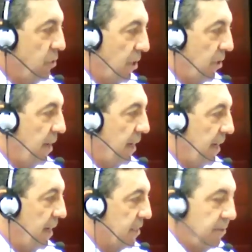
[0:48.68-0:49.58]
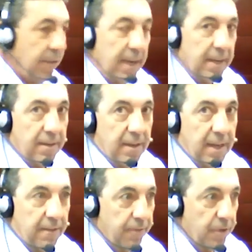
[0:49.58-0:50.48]
so and ask for that
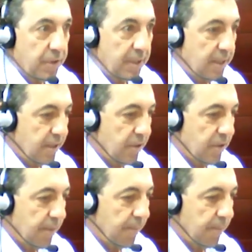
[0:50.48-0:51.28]
at first instance.